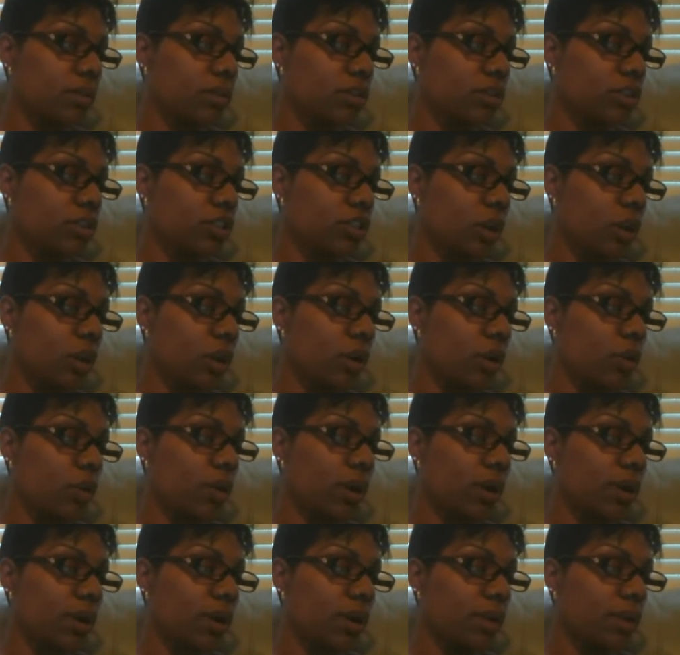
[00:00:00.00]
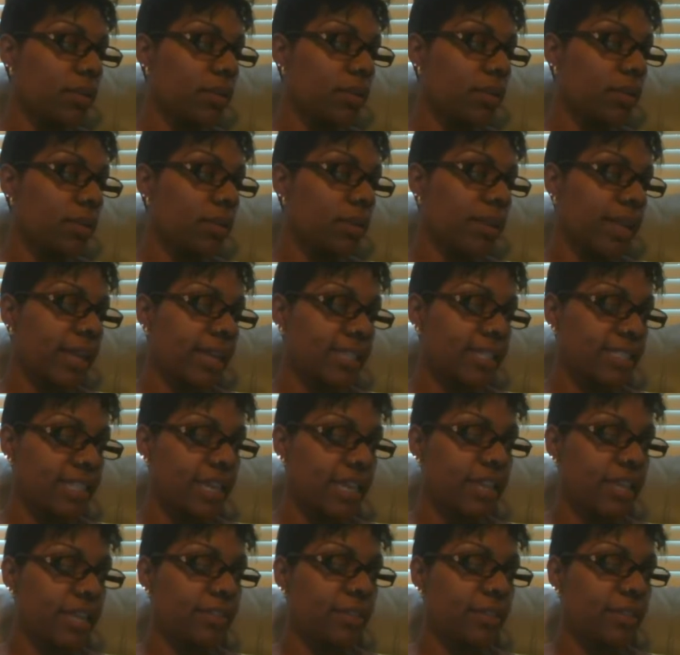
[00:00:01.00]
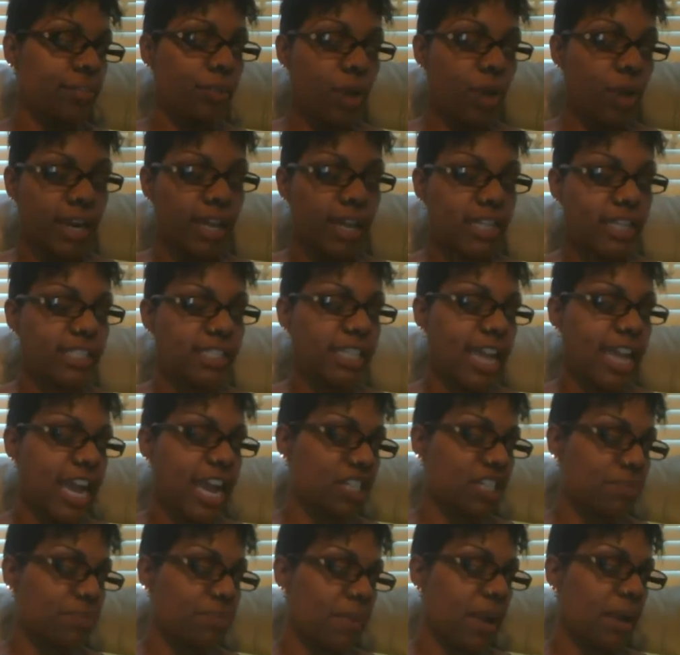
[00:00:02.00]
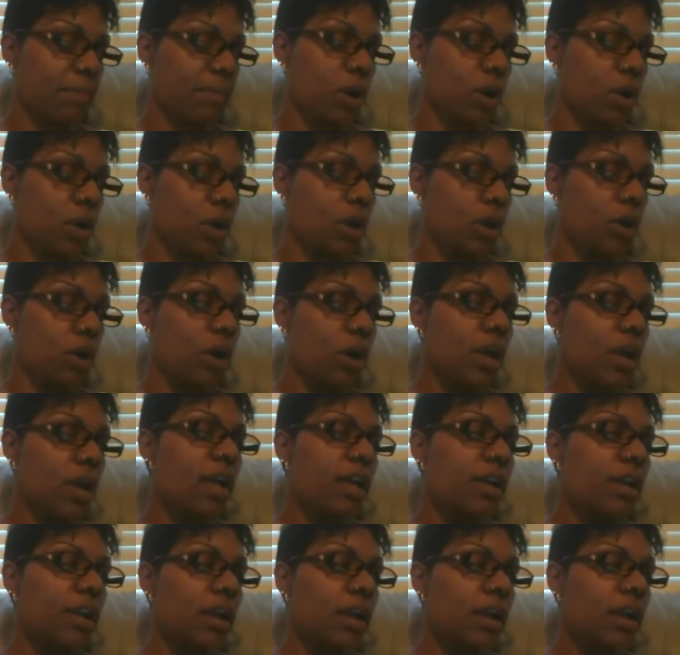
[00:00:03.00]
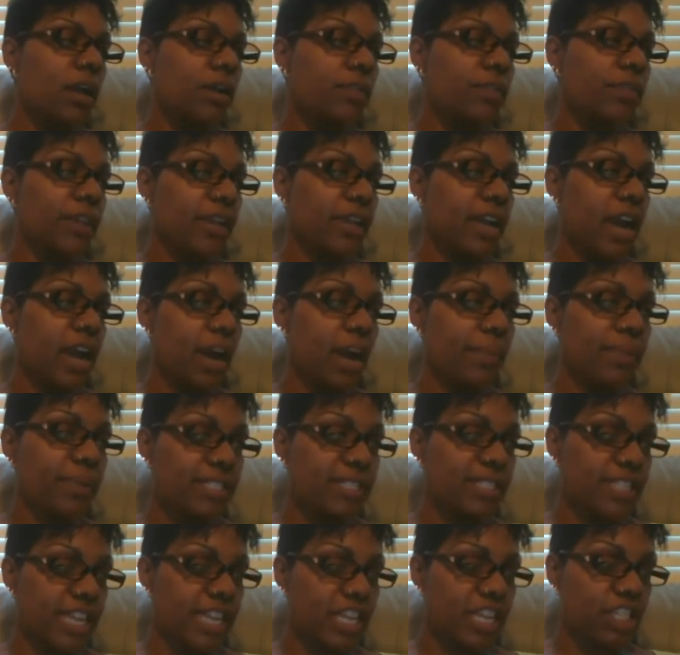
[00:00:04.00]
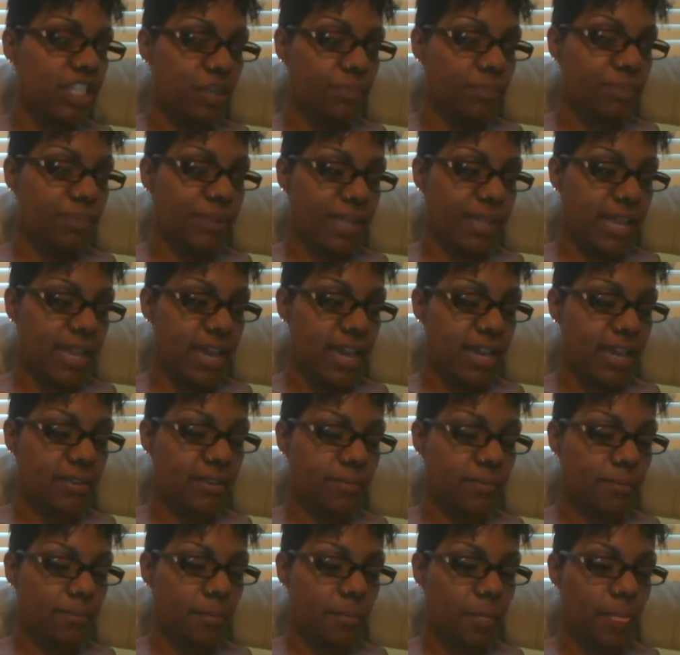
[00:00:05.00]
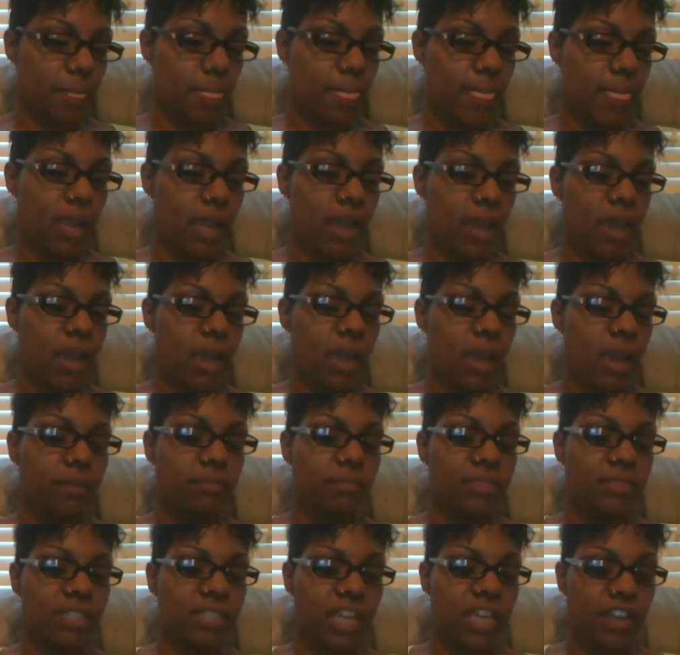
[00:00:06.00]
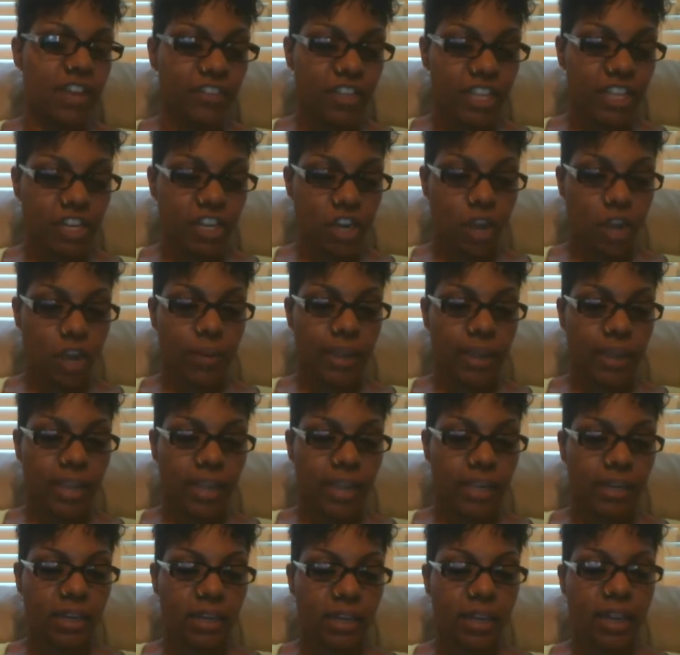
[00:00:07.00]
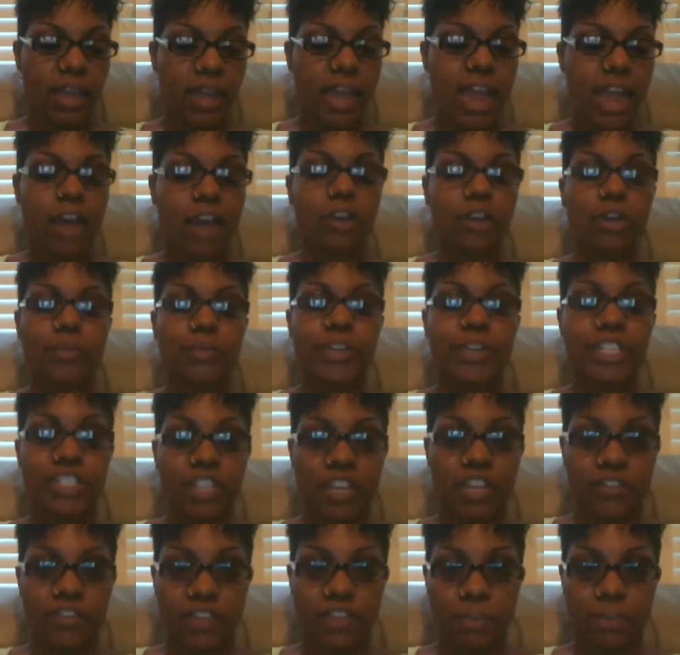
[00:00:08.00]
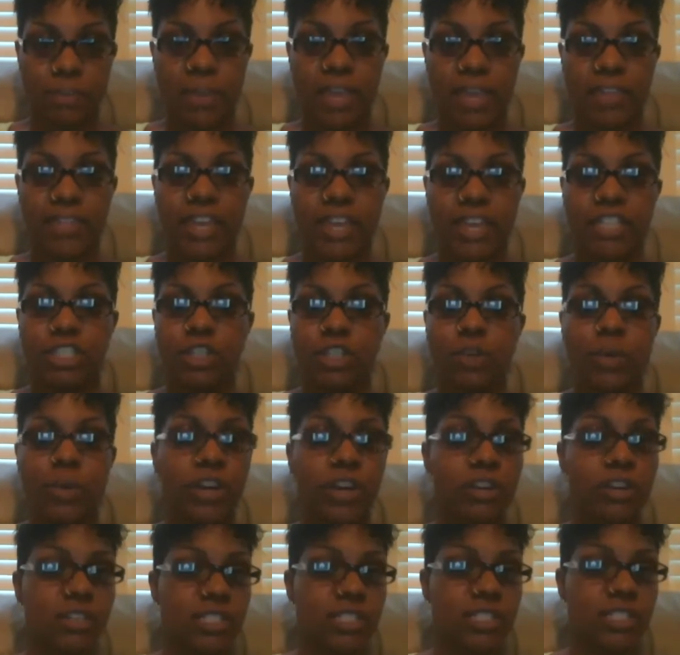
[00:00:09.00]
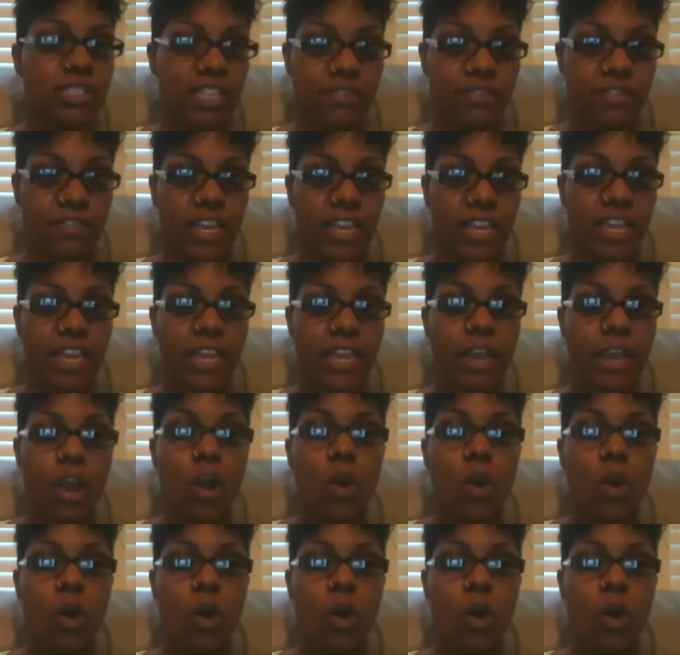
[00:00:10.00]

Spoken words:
So like I said, the products, cashback mall, the compensation plan, definitely knowing how to reach EVP, that 200 CV,